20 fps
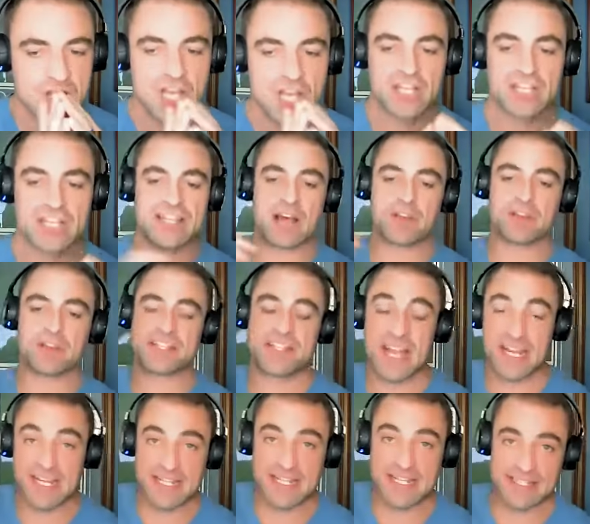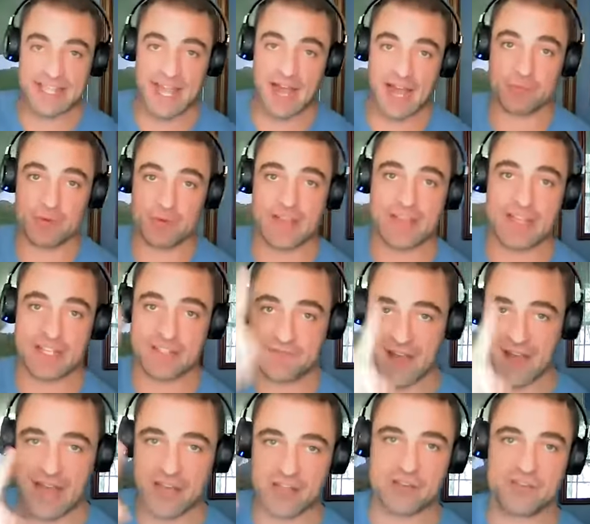Because now the second step, right, that's
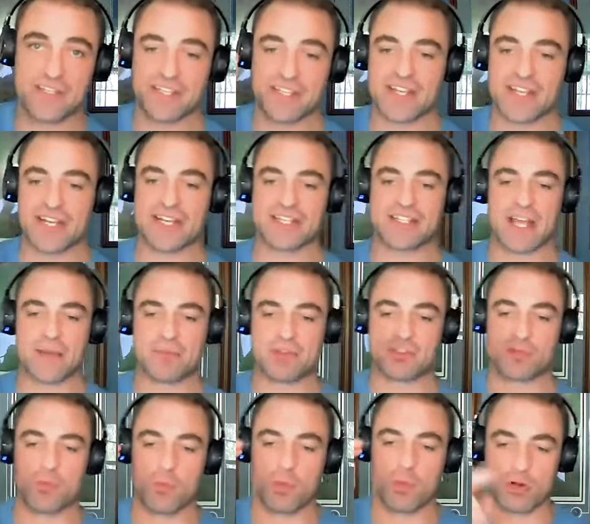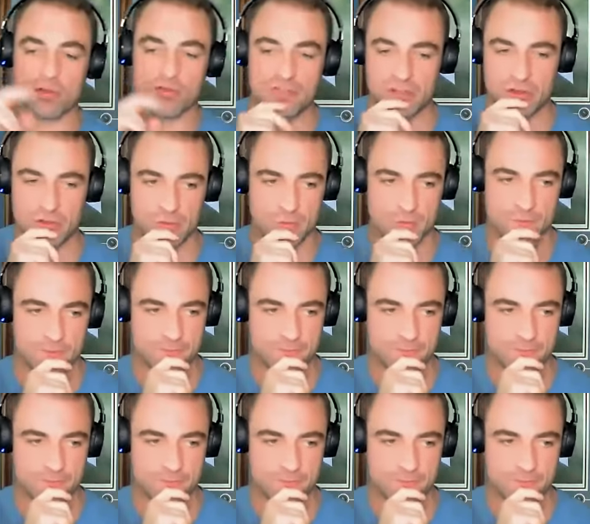values. The second step is worldview.